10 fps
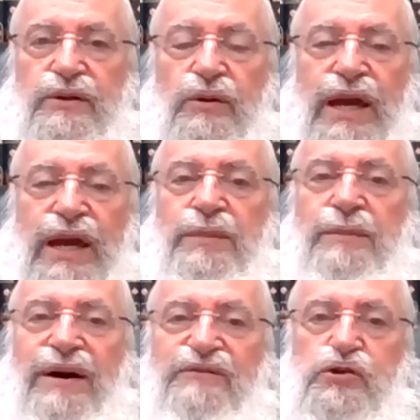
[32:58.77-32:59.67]
You can't be
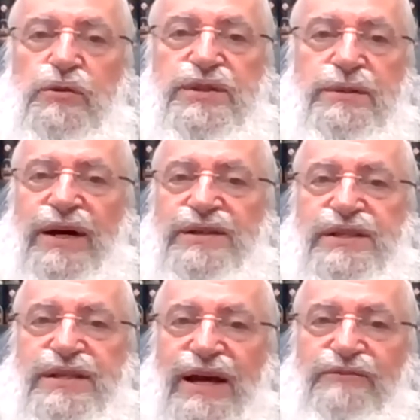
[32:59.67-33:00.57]
mafish
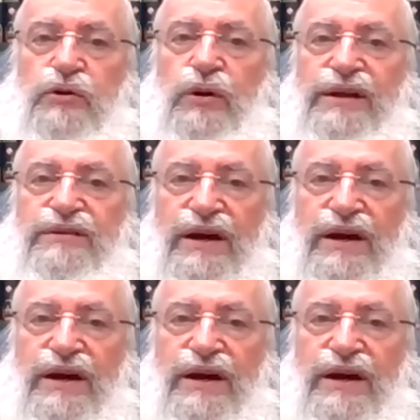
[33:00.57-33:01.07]
tumsamaisis after you ate